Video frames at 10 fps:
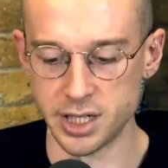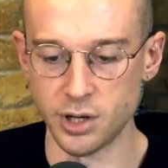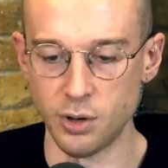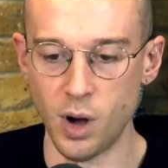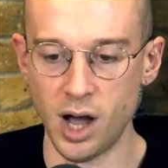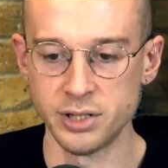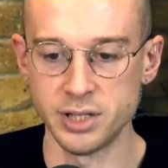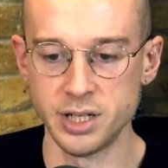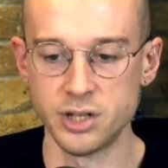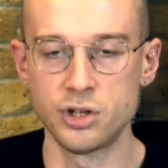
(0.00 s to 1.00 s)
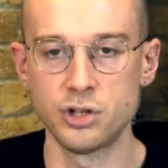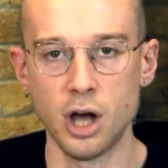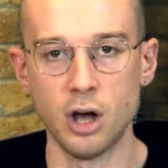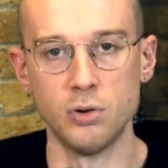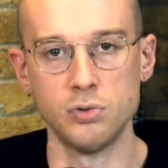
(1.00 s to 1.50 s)
So whilst this
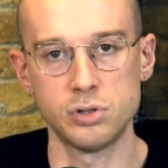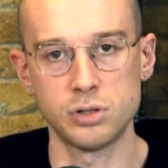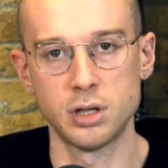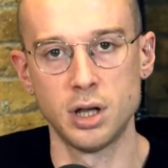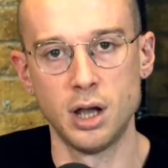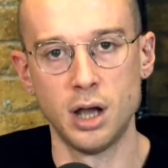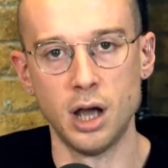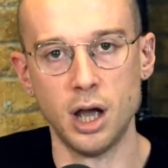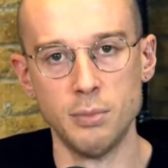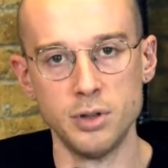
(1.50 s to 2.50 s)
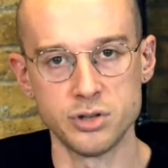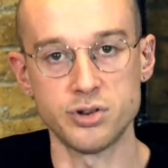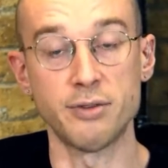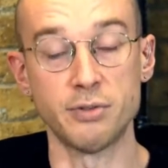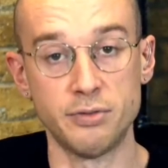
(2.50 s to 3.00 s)
shows the
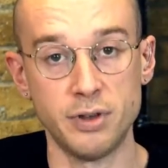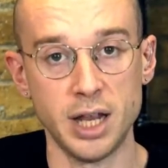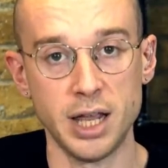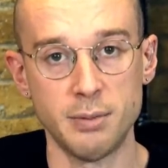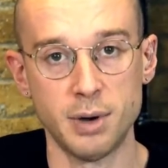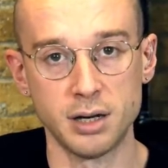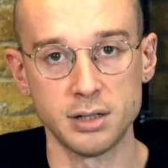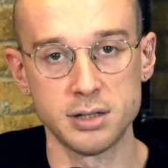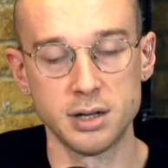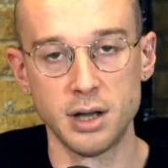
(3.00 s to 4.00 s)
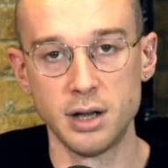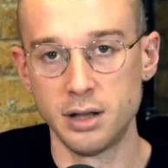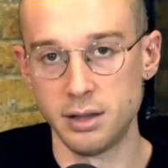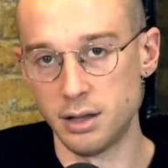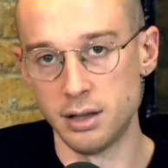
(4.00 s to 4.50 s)
strength of feeling amongst
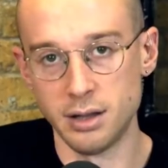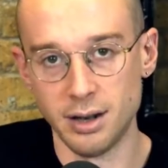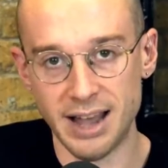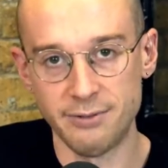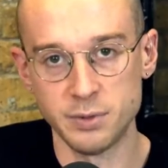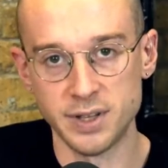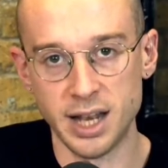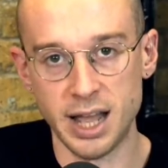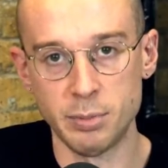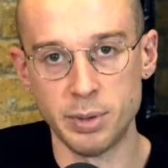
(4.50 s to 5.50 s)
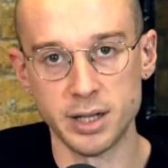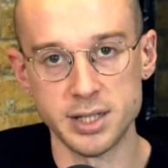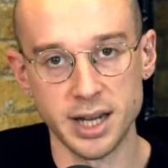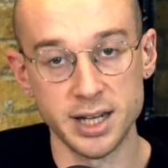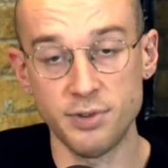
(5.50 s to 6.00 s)
the left within the Labour
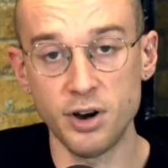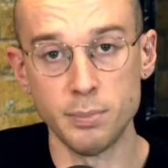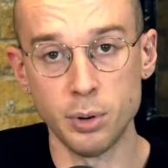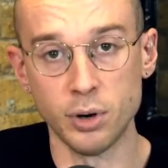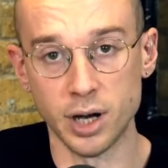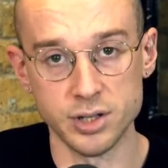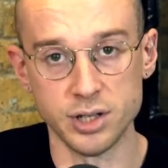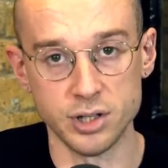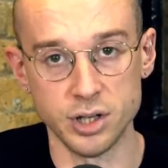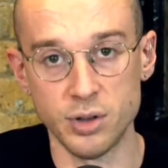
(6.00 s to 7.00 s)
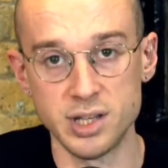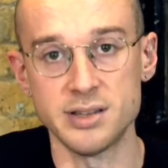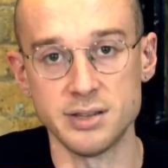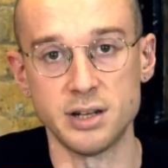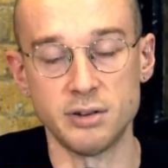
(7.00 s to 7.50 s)
Party, and it's very important actually to show this
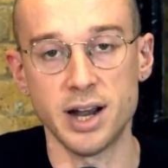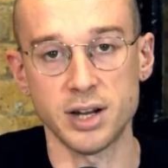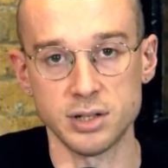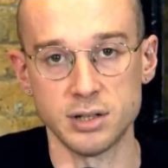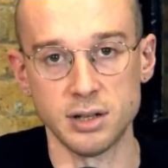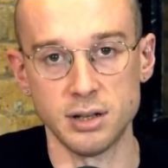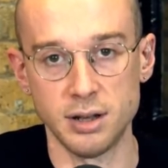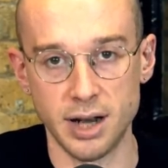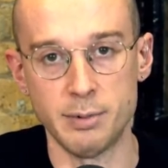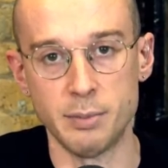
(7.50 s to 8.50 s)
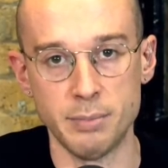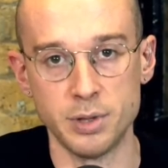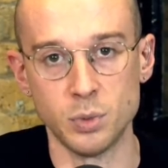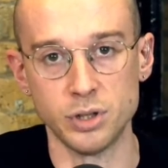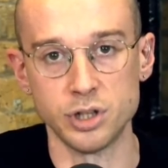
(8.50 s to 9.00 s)
is the direction that the Labour
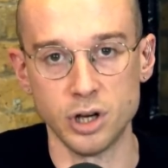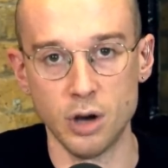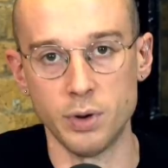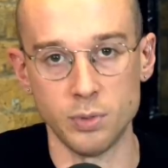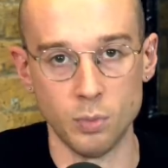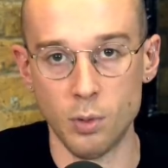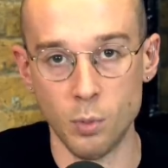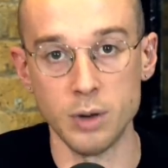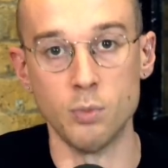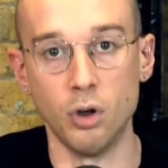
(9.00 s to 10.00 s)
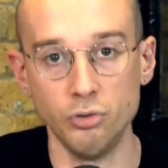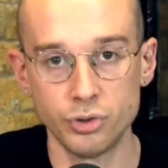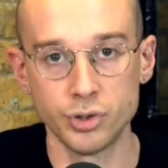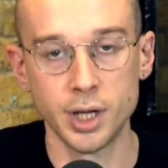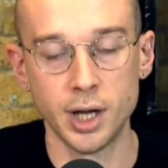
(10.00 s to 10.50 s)
members want to go in, what we
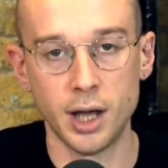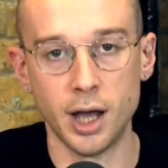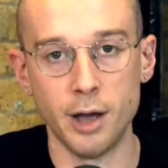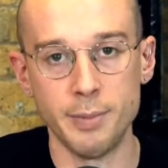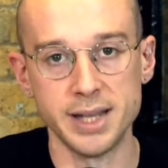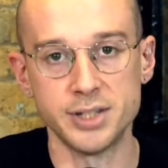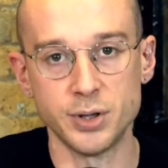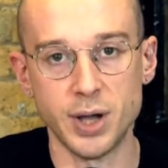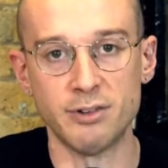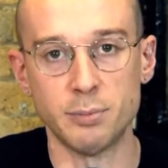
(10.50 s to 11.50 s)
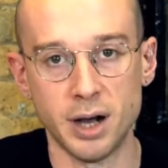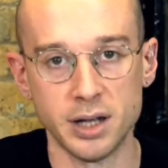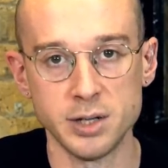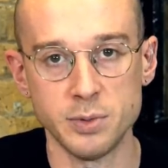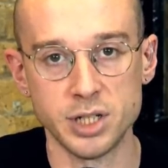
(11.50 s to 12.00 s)
want is to have a
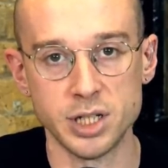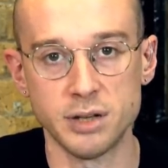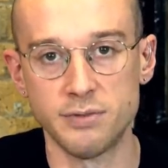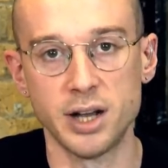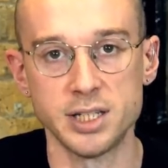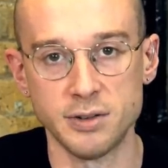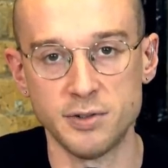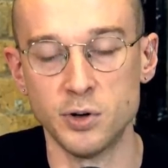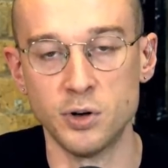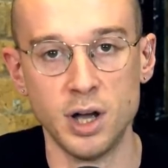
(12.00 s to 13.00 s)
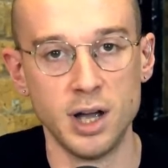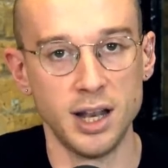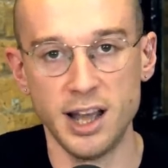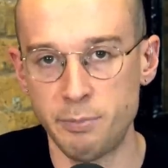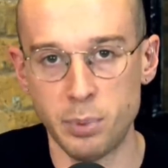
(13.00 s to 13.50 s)
party which is fighting for
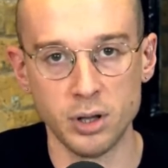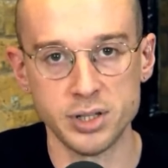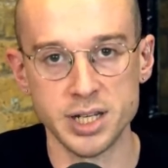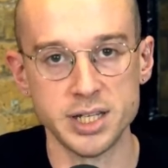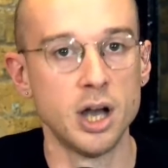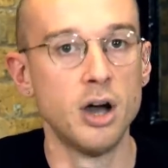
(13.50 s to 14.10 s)
left policies